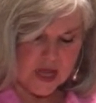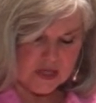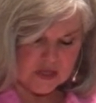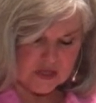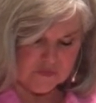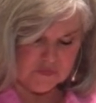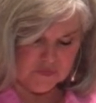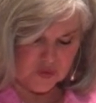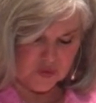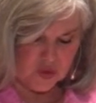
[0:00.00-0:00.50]

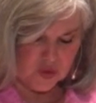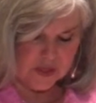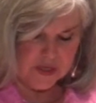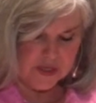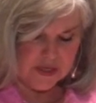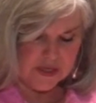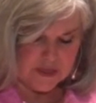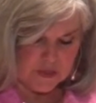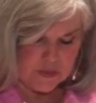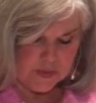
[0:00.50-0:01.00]
to
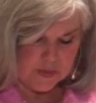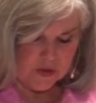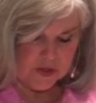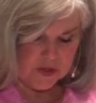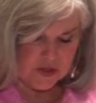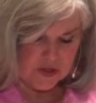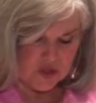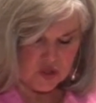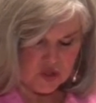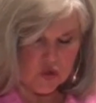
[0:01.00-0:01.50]
fully
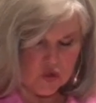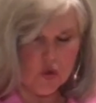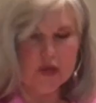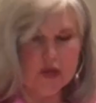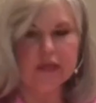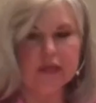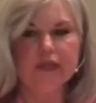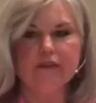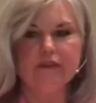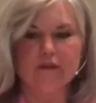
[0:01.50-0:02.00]
experience
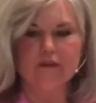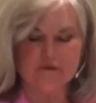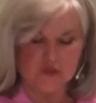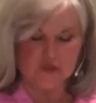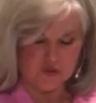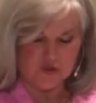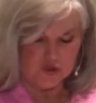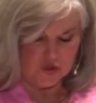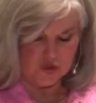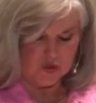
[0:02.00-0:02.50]
joy in the
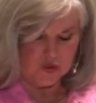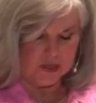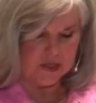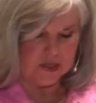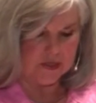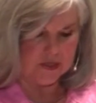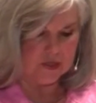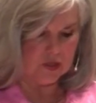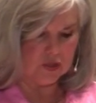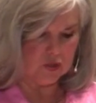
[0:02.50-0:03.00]
future
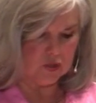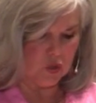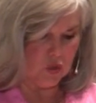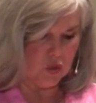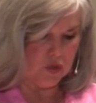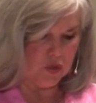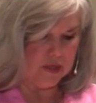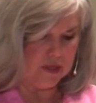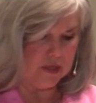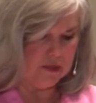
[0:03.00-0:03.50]
in
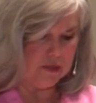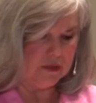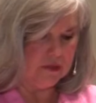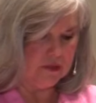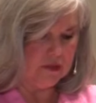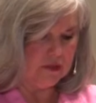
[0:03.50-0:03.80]
glory.